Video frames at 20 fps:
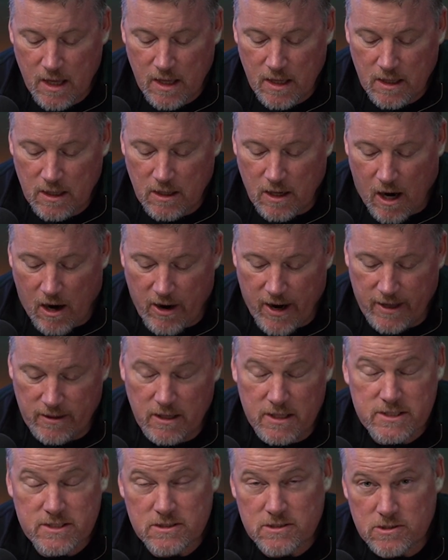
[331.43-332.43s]
All right,
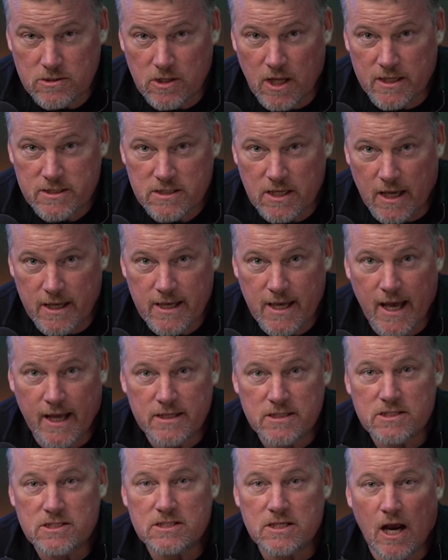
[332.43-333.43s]
let's again
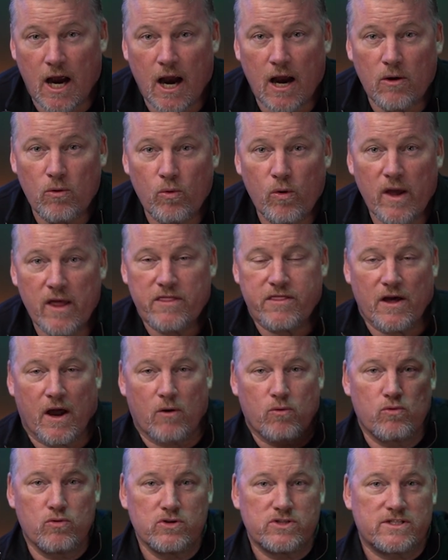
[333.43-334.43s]
start with
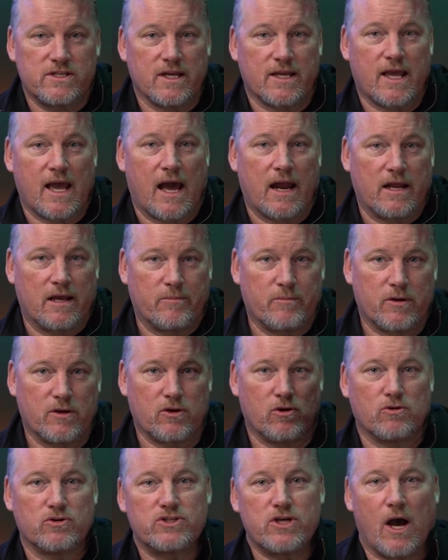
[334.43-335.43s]
Aroostook County. I'm going to go
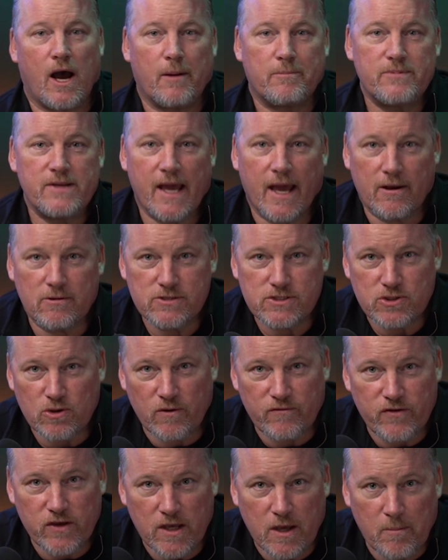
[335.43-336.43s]
top down. So if
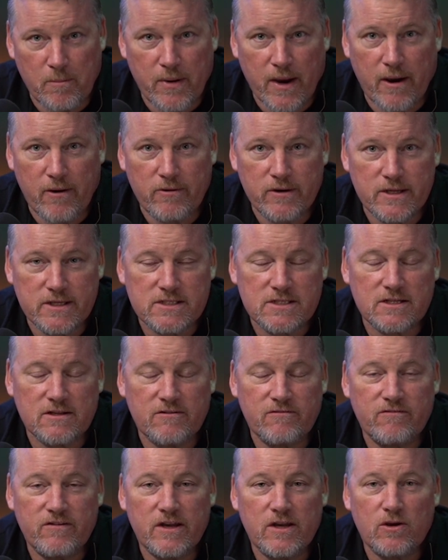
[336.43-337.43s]
you're comparing this to the
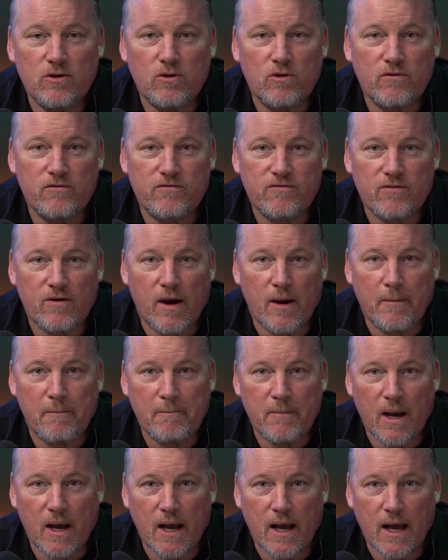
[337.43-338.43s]
video from
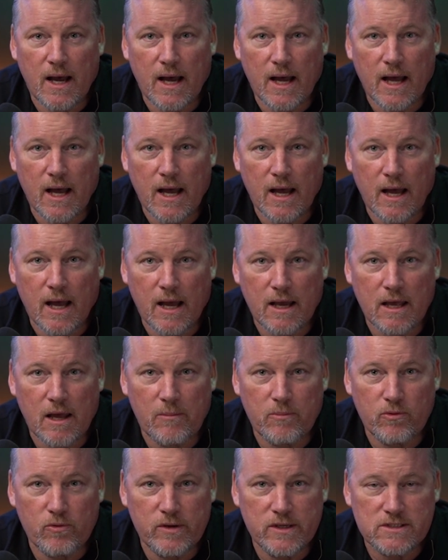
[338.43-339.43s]
a couple
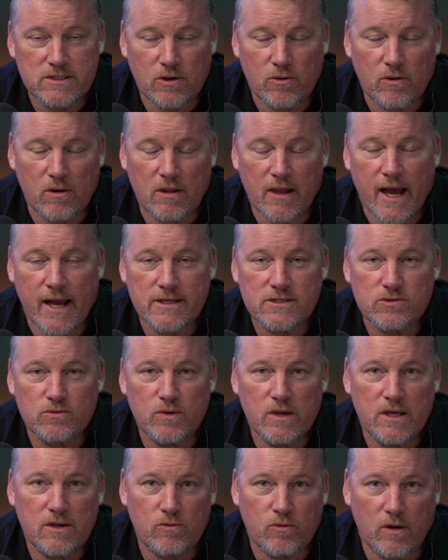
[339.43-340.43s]
weeks ago or last
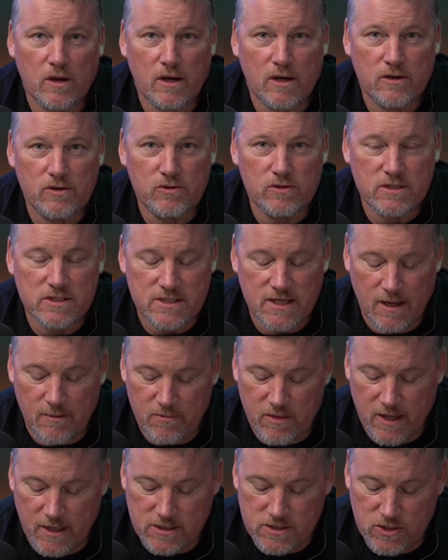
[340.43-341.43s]
week, we're going to do the same
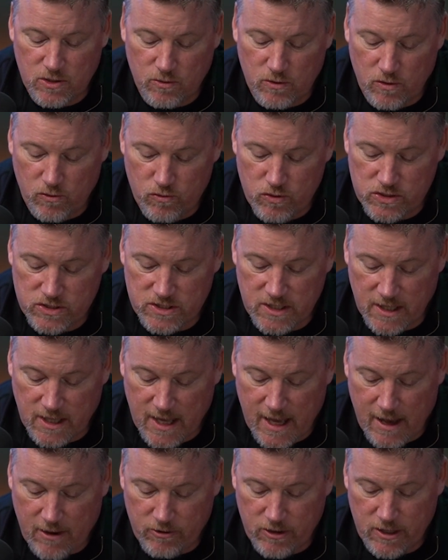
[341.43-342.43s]
thing. So in Aroostook
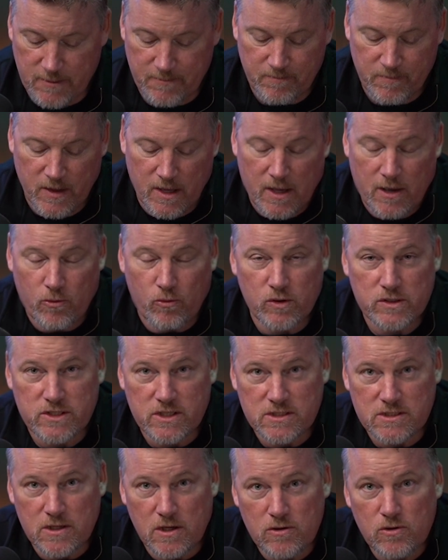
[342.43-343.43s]
County, which is
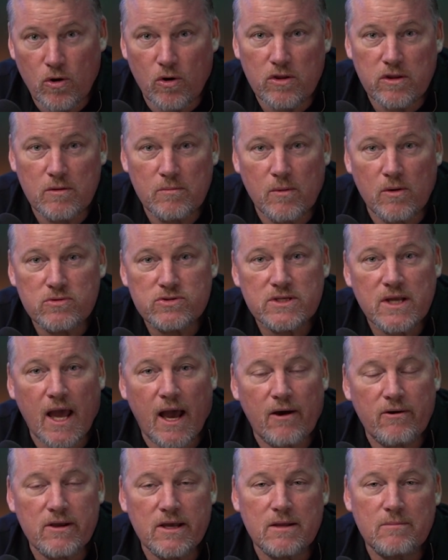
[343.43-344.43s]
the northernmost
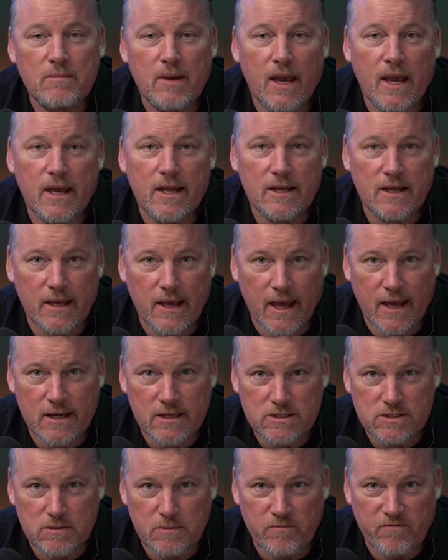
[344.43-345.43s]
county in Maine, again, it's
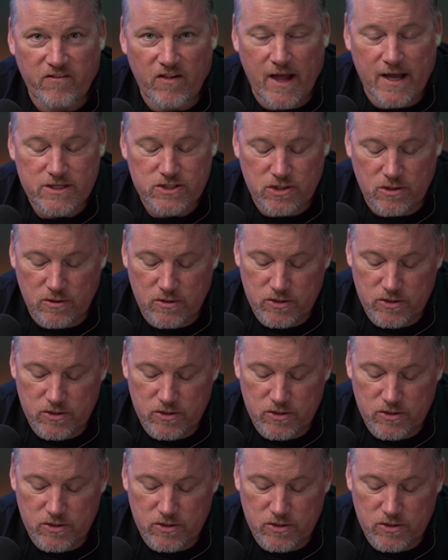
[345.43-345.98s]
flashing on your